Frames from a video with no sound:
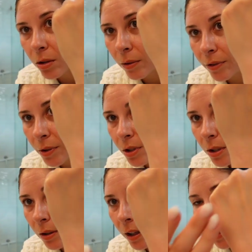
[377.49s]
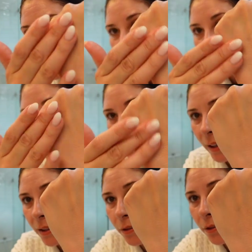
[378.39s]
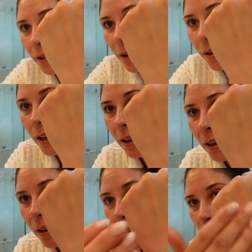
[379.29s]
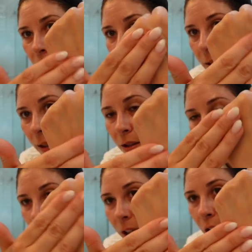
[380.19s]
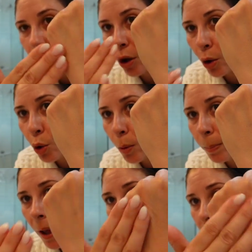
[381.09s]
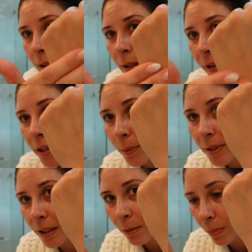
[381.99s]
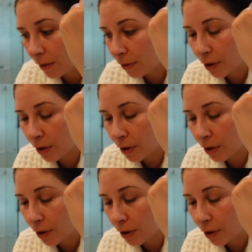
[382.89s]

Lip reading: So if you're just looking for something that's very just a sunscreen and no hooplas, this one's going to be for